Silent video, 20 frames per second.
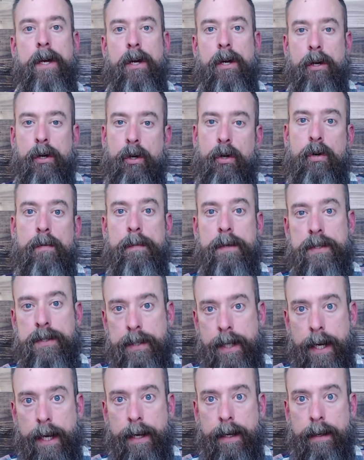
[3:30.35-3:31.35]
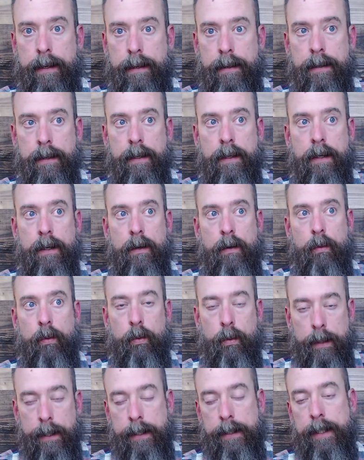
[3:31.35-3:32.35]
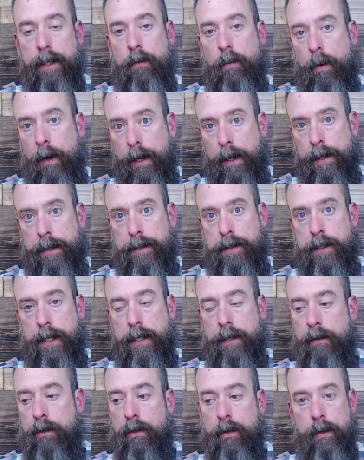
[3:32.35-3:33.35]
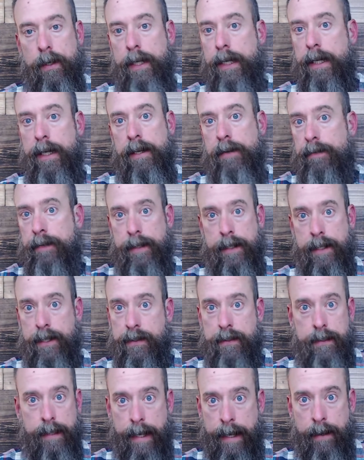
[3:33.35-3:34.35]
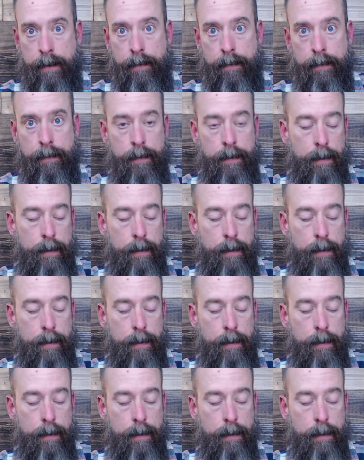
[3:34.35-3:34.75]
who Messiah really was and who he even is now,